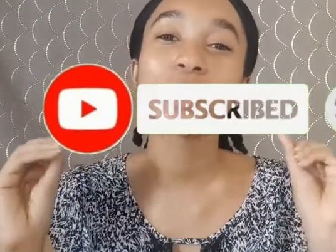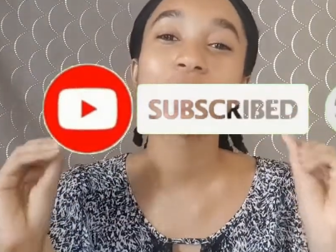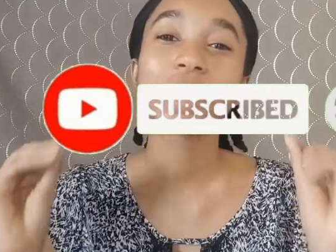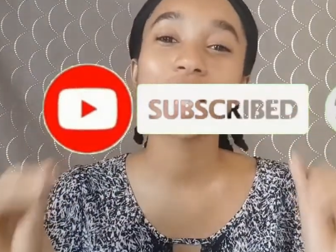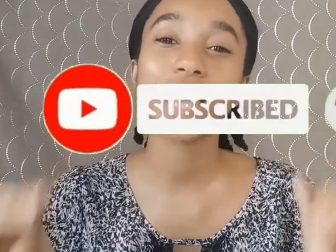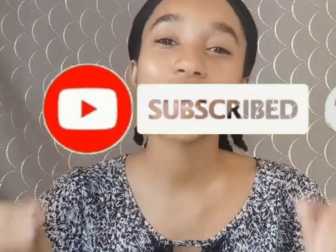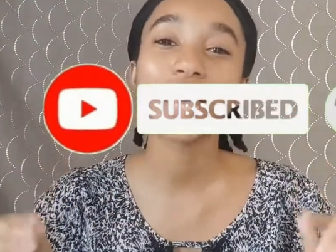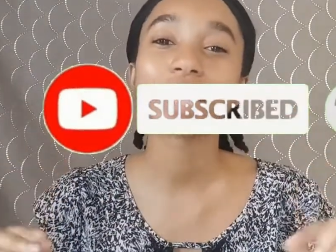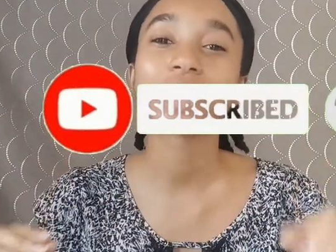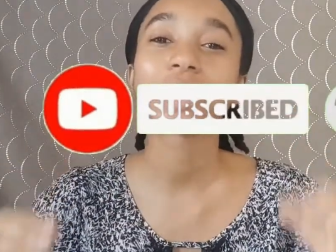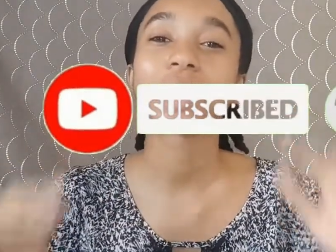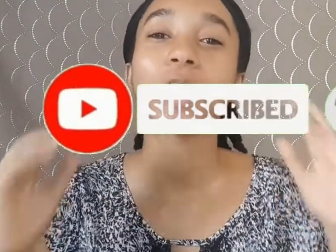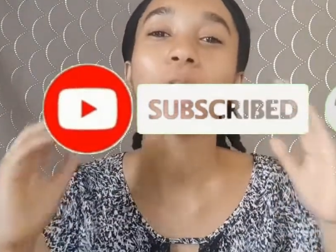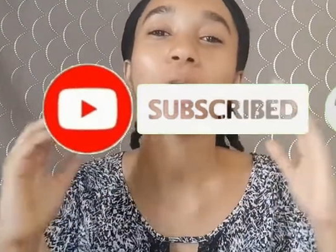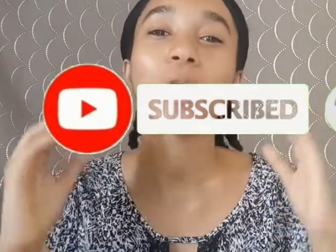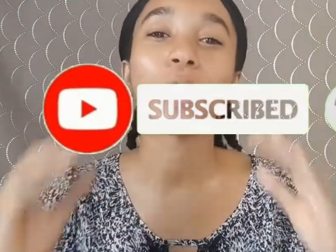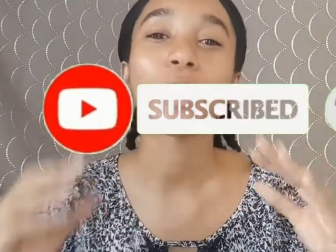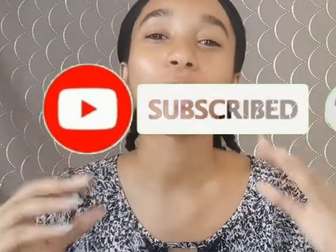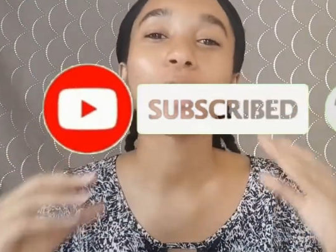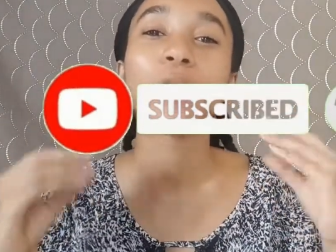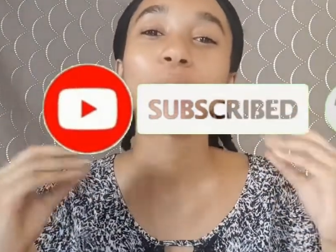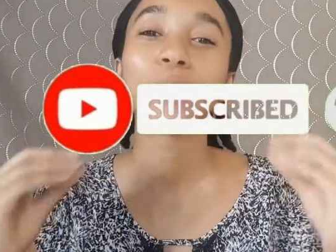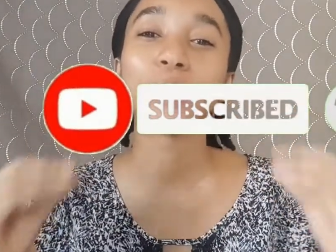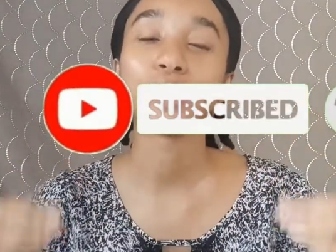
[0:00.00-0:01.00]
get
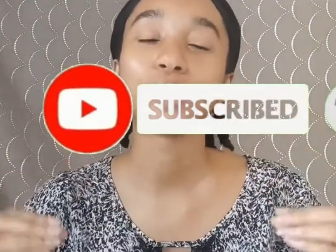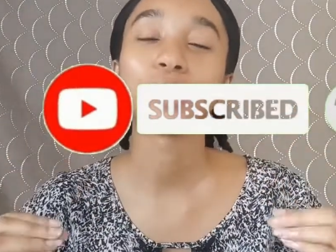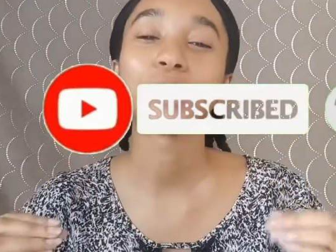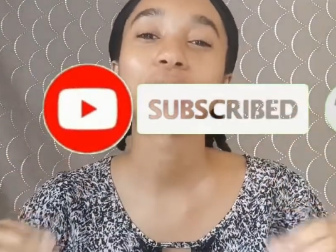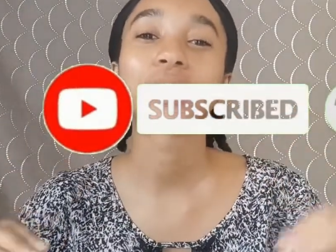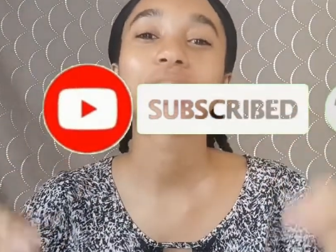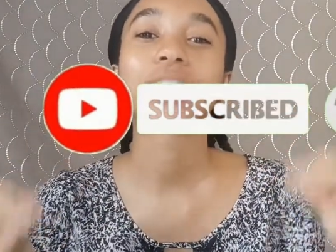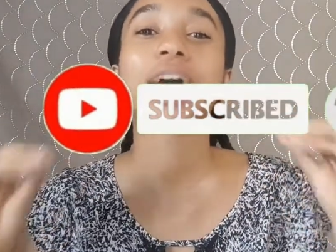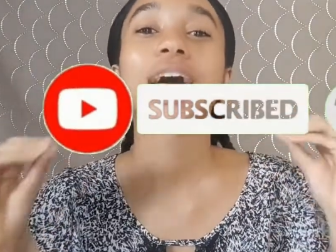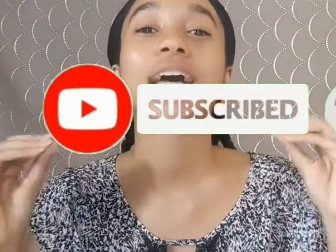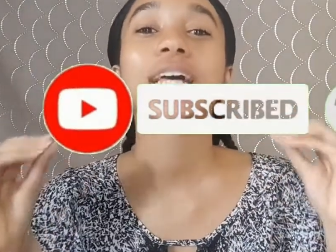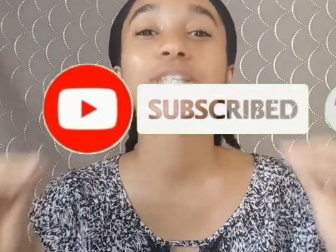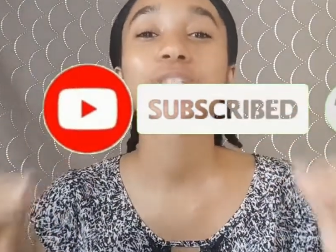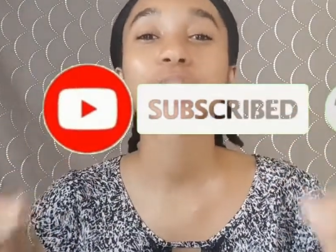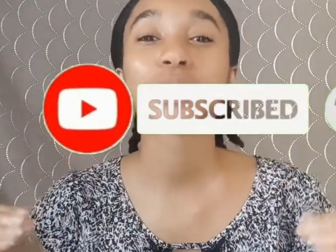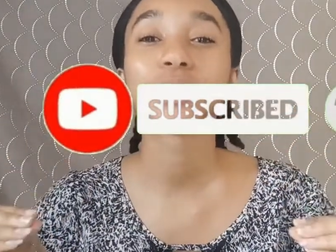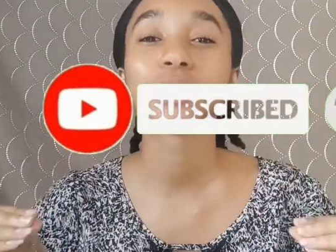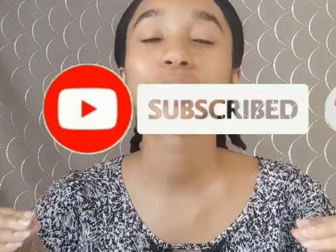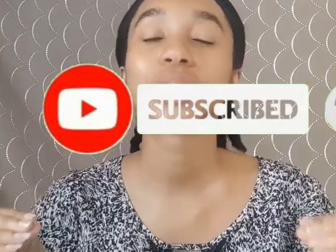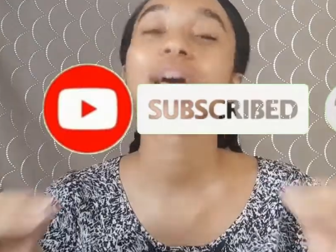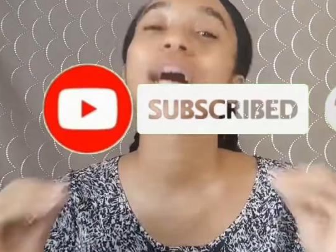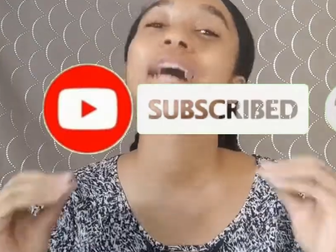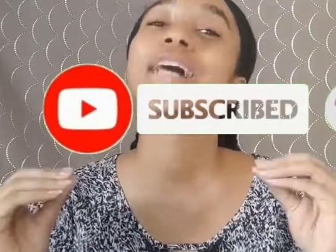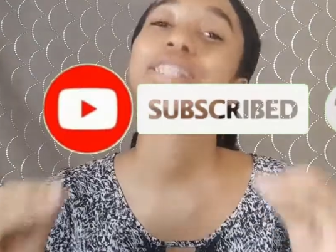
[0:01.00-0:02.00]
our uploads as
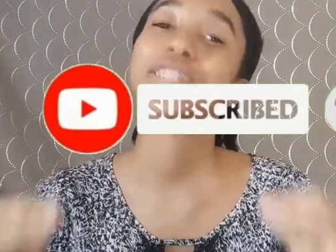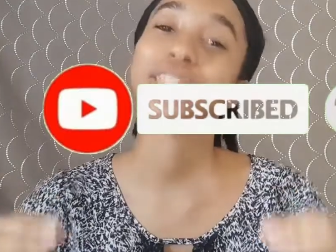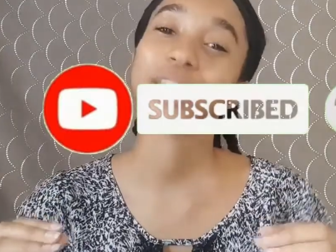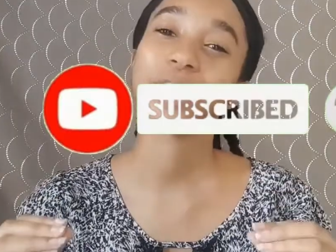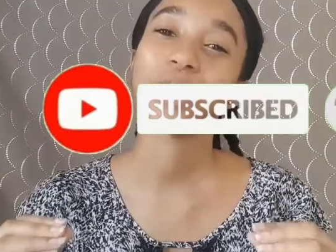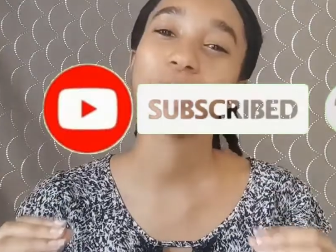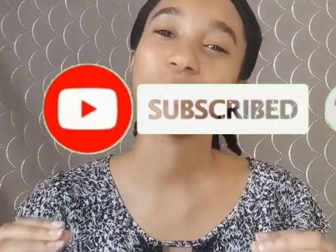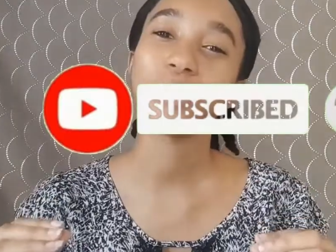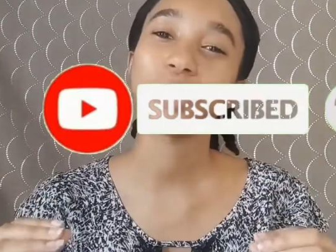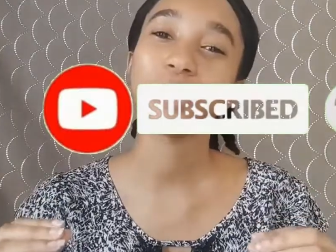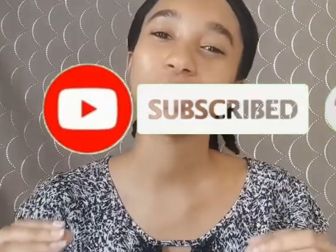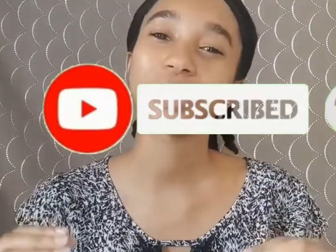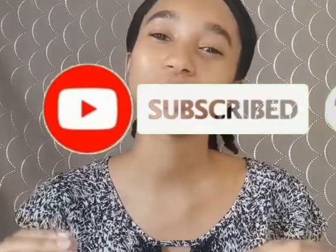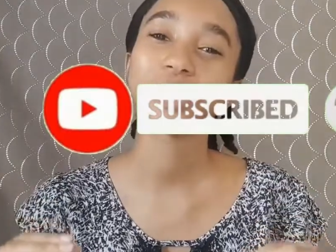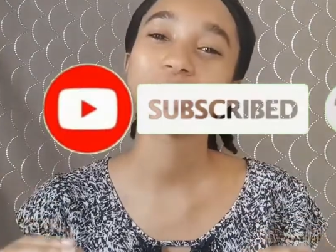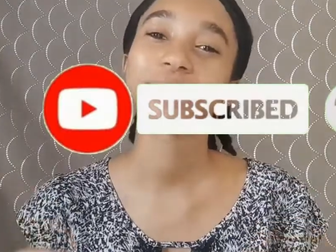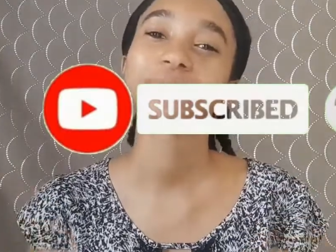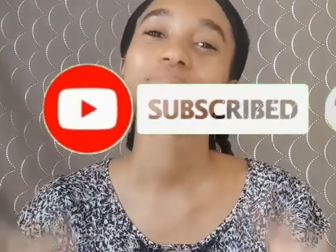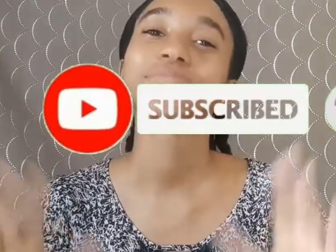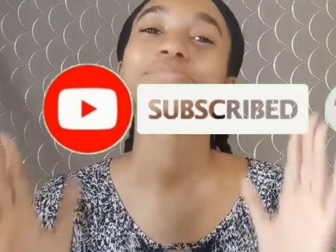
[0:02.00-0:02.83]
soon as they come out.